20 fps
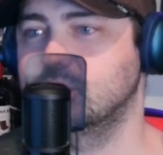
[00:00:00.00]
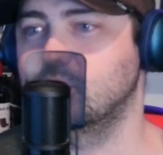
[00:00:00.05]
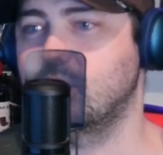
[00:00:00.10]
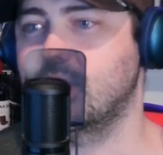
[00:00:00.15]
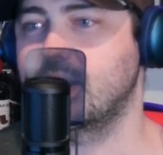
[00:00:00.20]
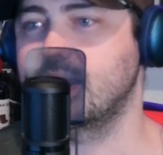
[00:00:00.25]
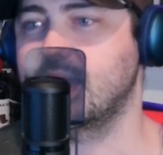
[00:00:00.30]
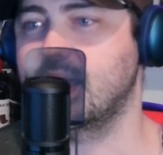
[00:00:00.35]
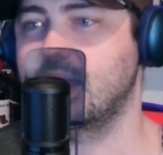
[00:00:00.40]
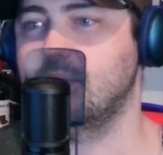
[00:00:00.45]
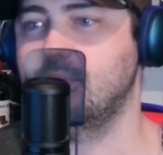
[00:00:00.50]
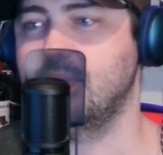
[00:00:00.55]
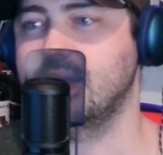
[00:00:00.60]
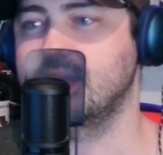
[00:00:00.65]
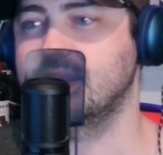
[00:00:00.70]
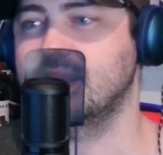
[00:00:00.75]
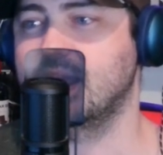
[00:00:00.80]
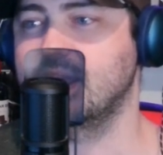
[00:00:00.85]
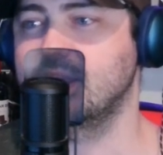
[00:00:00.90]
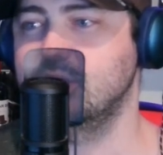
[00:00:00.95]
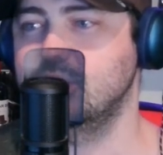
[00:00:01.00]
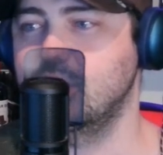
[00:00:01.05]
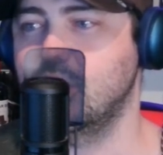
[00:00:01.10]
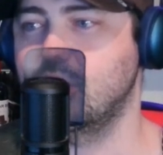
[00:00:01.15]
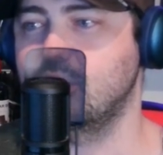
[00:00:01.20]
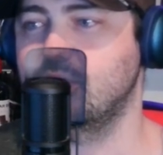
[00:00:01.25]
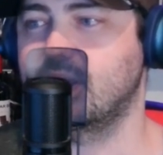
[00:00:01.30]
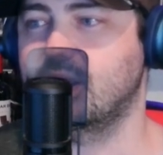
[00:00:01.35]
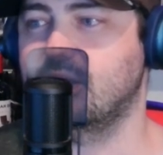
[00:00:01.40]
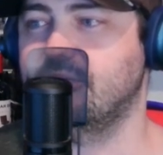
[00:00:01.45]
I am, and I
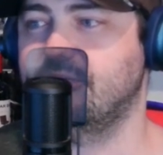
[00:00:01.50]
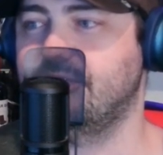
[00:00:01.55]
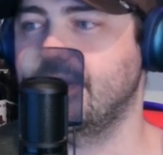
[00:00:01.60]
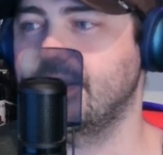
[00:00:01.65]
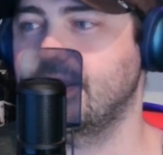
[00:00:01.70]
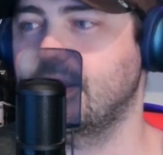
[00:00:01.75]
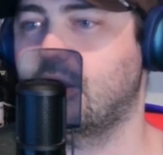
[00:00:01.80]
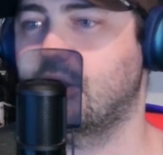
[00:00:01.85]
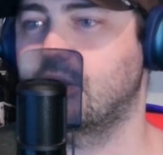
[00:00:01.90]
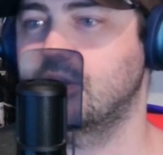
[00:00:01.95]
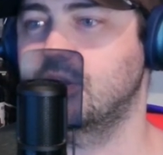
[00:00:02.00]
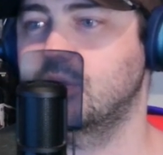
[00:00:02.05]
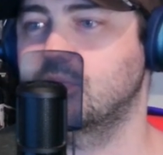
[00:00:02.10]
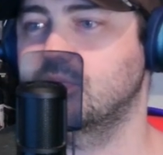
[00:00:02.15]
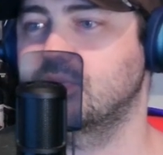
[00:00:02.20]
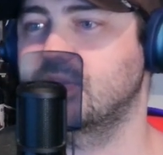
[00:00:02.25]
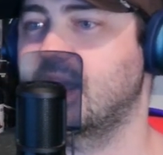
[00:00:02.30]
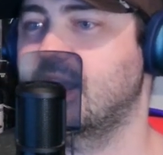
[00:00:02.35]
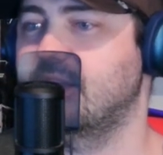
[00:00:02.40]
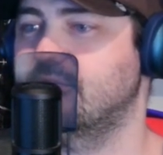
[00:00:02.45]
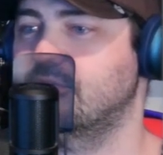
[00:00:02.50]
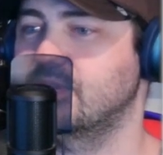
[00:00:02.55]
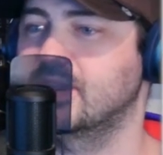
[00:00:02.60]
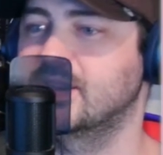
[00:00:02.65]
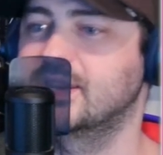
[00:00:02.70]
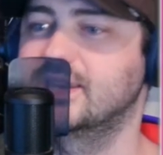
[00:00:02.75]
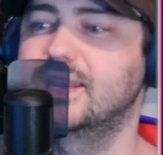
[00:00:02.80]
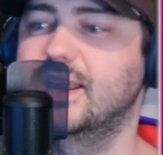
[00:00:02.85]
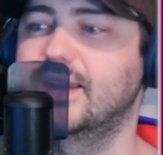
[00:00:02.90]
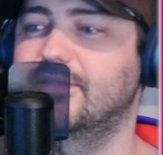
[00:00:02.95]
know that I'll fight harder with every
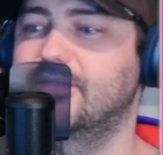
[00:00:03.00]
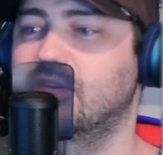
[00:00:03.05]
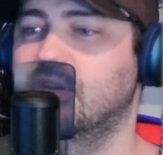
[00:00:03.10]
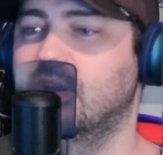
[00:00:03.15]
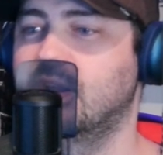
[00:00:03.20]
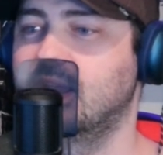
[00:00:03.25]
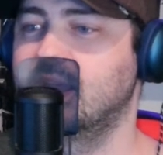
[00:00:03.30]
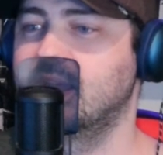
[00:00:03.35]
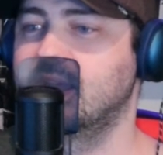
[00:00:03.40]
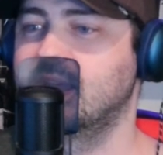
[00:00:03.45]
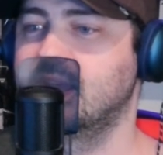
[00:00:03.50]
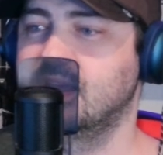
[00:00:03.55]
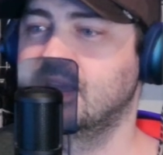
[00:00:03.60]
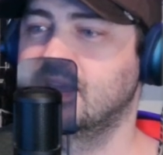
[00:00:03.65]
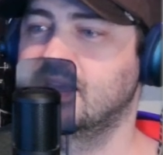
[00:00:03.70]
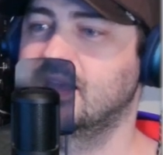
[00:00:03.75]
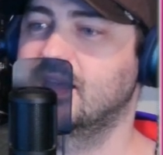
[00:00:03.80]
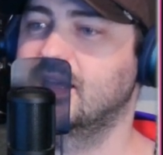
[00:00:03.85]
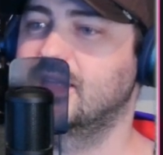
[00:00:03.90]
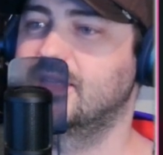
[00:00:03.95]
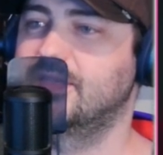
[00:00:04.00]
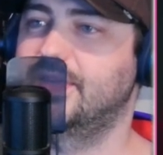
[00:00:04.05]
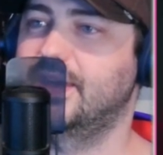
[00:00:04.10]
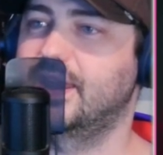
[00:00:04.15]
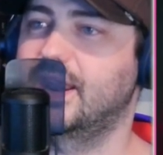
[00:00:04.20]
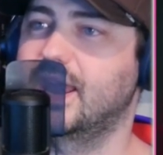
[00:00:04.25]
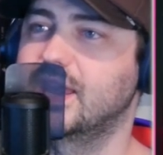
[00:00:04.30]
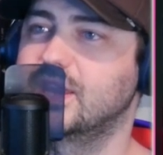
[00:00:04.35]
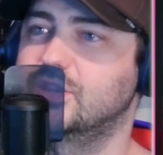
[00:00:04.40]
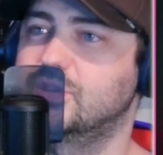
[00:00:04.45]
endeavor that
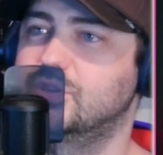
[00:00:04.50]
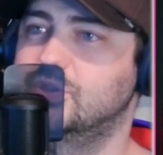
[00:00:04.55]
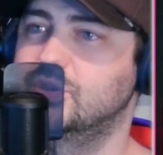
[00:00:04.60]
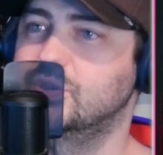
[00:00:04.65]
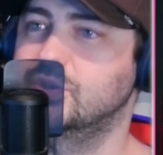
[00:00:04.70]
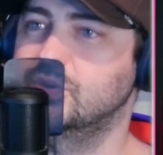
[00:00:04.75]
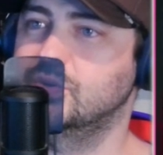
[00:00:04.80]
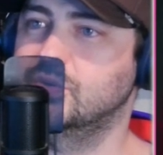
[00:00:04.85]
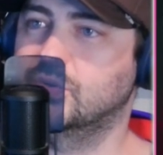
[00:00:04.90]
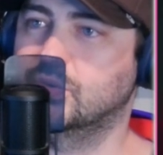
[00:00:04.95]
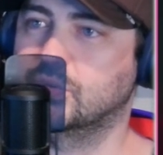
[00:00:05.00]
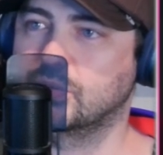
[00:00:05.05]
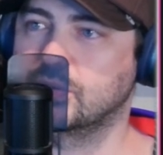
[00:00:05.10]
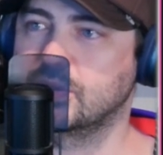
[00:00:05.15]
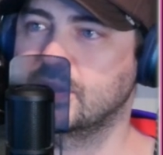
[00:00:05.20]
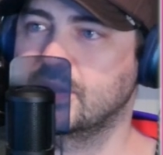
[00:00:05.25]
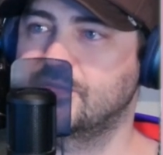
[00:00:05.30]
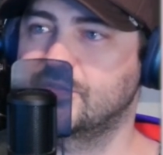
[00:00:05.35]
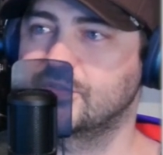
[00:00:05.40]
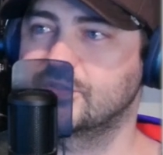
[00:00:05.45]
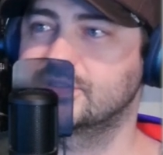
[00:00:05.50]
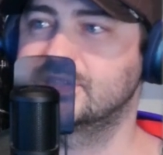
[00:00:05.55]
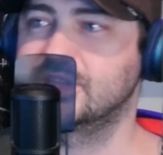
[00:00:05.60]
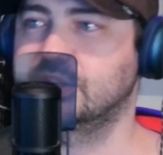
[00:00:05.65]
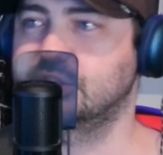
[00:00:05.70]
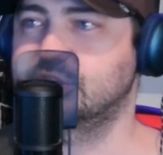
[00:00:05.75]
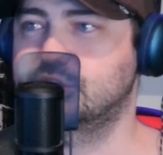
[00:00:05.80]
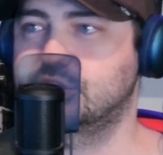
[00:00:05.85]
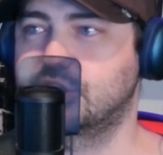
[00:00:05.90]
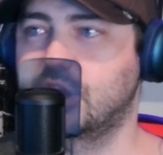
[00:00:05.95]
I do. If there's
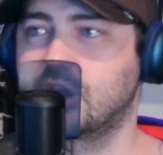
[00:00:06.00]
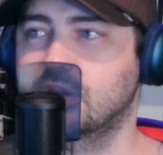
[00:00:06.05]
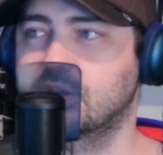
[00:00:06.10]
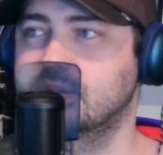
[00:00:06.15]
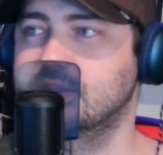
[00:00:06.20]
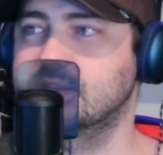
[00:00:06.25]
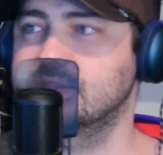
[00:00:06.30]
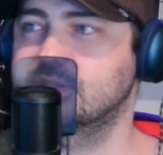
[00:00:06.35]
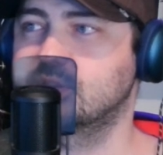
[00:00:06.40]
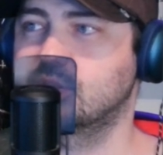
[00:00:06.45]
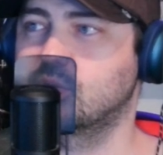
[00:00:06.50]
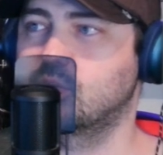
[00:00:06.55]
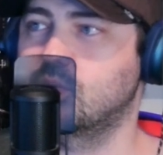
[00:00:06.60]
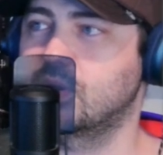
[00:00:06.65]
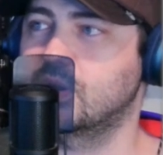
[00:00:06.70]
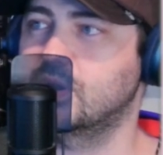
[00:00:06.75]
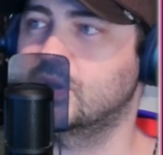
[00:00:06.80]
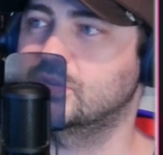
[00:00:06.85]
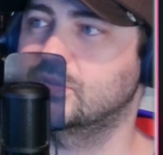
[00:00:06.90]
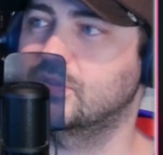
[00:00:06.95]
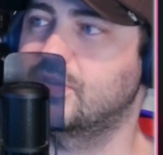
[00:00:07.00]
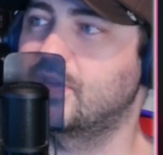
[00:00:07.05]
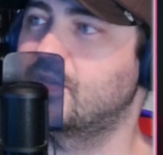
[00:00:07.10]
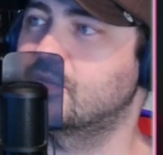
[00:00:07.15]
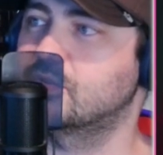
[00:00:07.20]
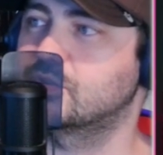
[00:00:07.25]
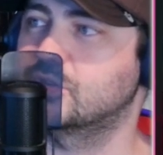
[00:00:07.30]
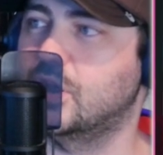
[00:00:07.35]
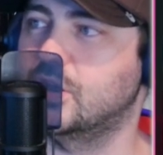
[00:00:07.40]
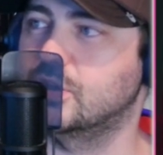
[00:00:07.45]
such darkness in the world, then
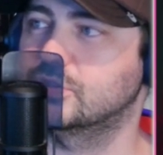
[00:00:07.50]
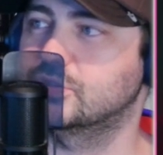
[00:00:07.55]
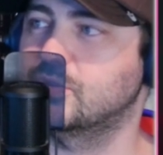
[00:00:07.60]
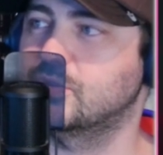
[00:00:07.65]
there also